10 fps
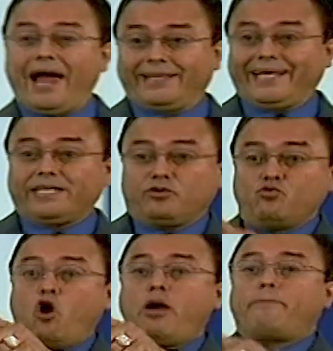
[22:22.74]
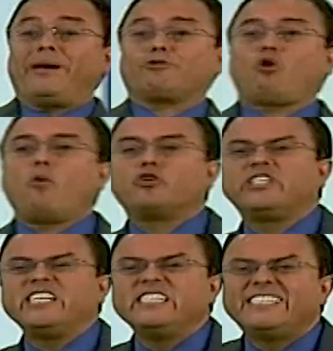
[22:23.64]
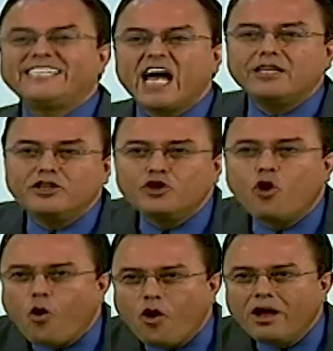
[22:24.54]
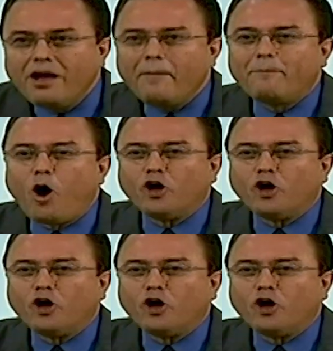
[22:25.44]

There are people who are experts in generating discord.